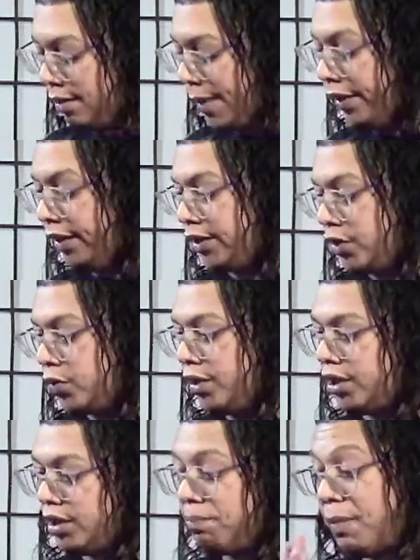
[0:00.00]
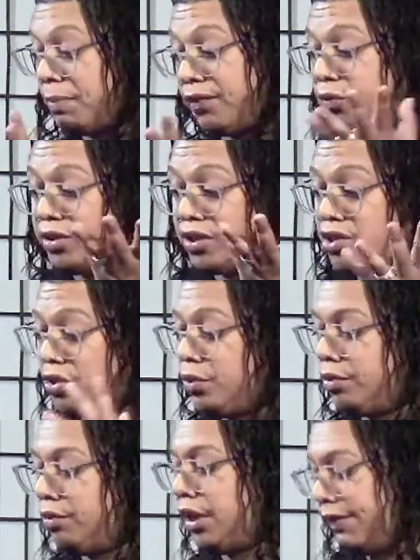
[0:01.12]
I think this would look good, maybe even with a suit
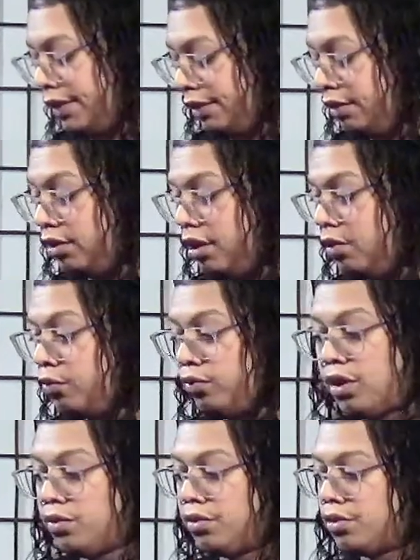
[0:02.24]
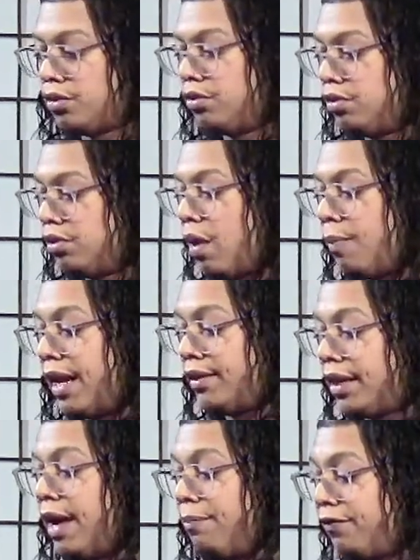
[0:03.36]
even, who knows. But I
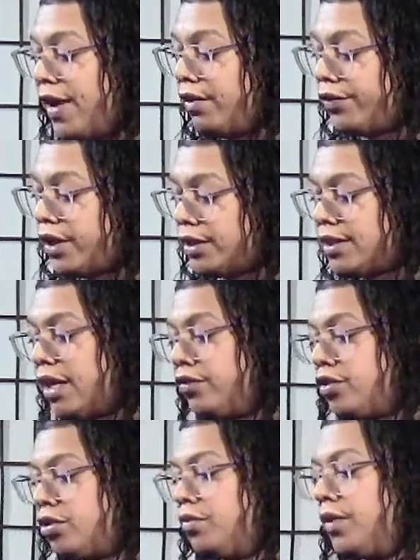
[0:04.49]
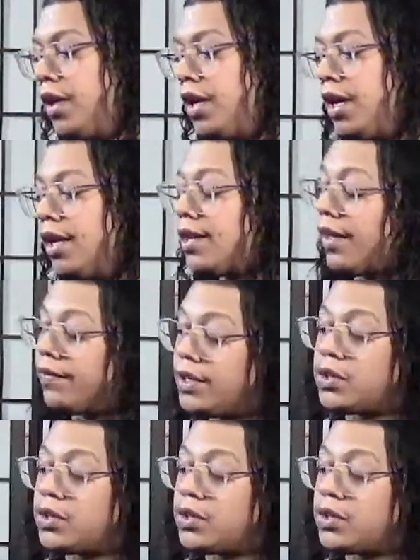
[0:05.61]
think I'm a fan of that style of shoe. Now this